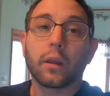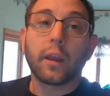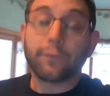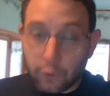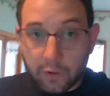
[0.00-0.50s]

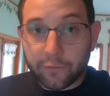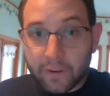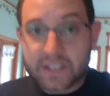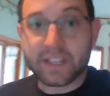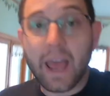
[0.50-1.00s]
If you could
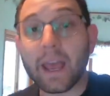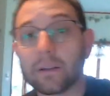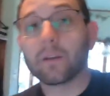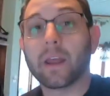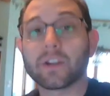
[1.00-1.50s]
fix
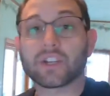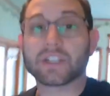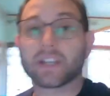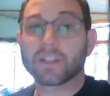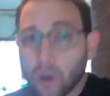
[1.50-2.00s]
that. And she
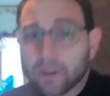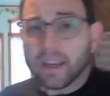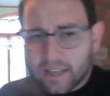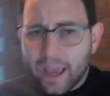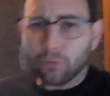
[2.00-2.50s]
says,
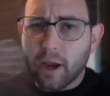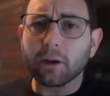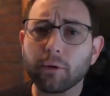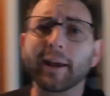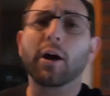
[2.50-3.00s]
okay, yeah,
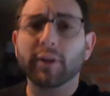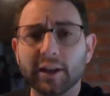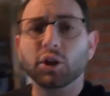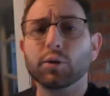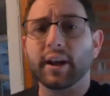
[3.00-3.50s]
great. I'll
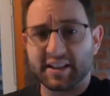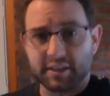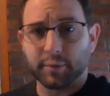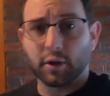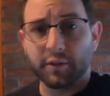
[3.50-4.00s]
get you an
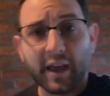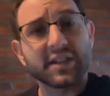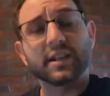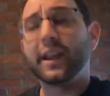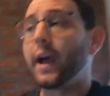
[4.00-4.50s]
estimate on that. I
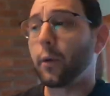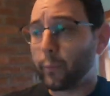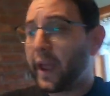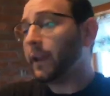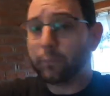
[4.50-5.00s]
said, yeah, I'll
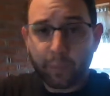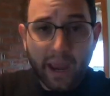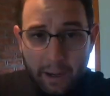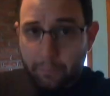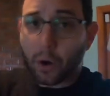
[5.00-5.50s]

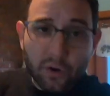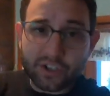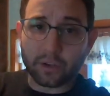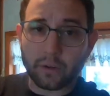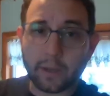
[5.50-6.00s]
pay
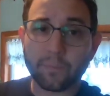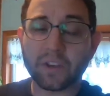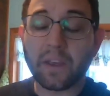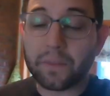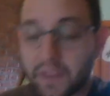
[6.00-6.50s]
personally
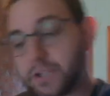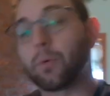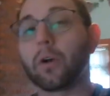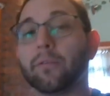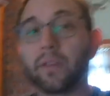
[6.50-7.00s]
to get this
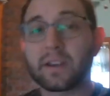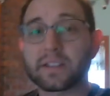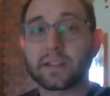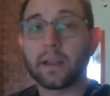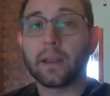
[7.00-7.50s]
part
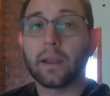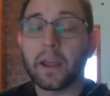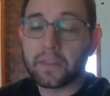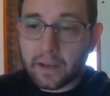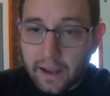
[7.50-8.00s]
fixed
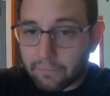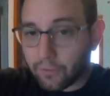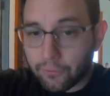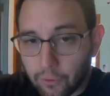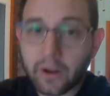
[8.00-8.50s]
and then have
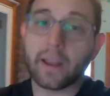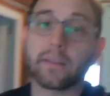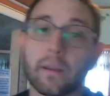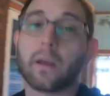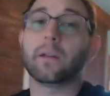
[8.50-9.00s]
the front
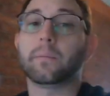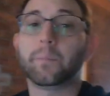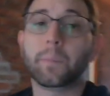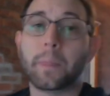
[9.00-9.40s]
end done